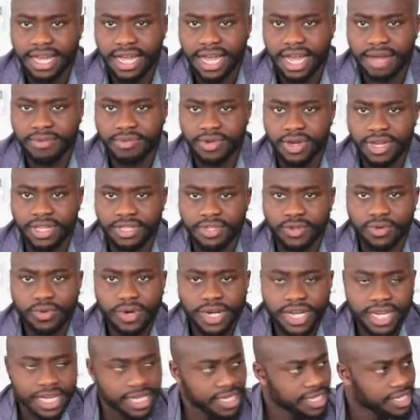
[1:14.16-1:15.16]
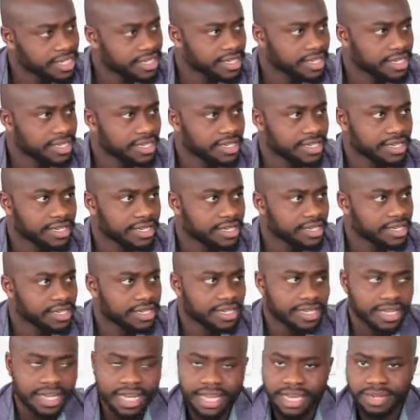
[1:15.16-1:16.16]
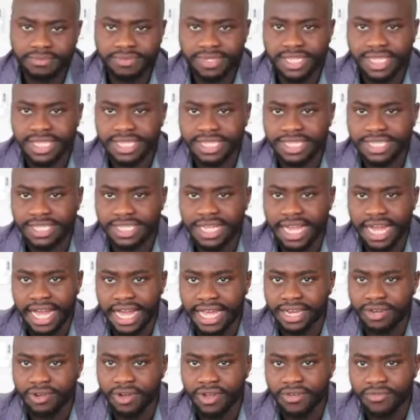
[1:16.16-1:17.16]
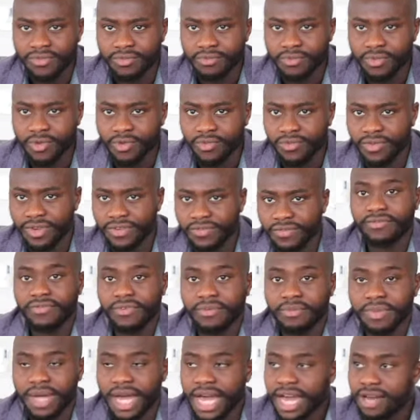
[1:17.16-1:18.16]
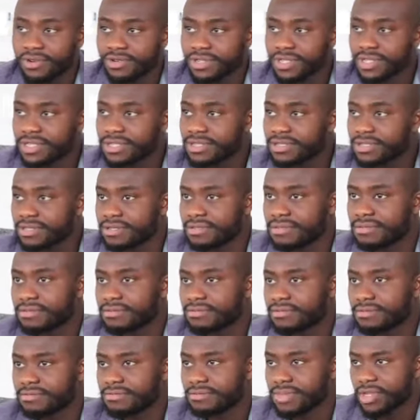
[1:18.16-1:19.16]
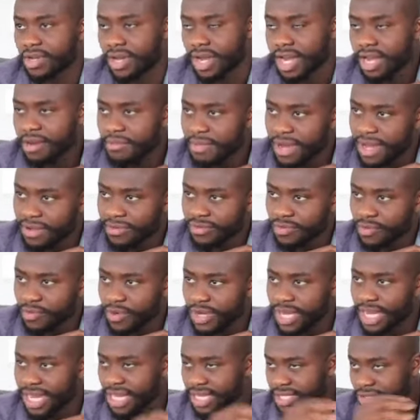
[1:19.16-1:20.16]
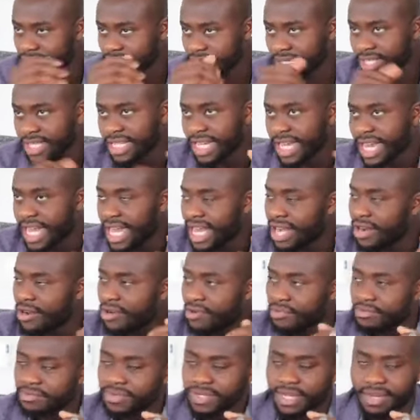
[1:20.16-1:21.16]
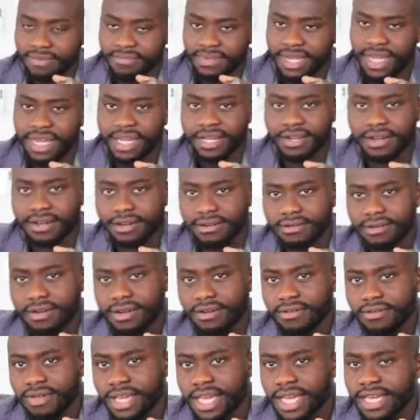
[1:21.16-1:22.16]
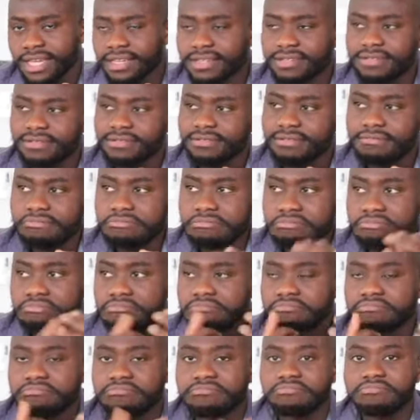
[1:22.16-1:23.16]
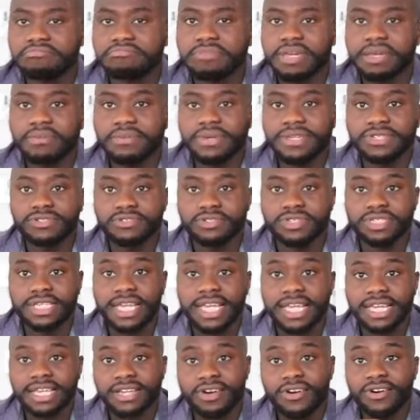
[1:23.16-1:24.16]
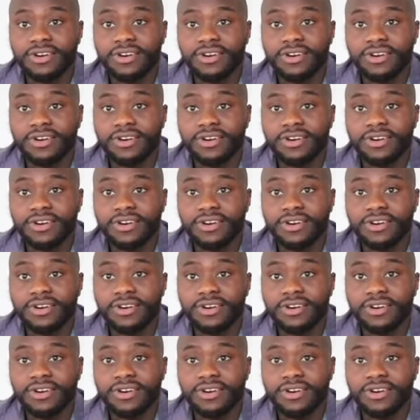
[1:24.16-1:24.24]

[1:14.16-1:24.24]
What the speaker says: I'm going to work, and I'm seeing this guy not even moving from the house. So I come back to work, I still see the guy at home. So I'm like, okay, maybe he's just taking a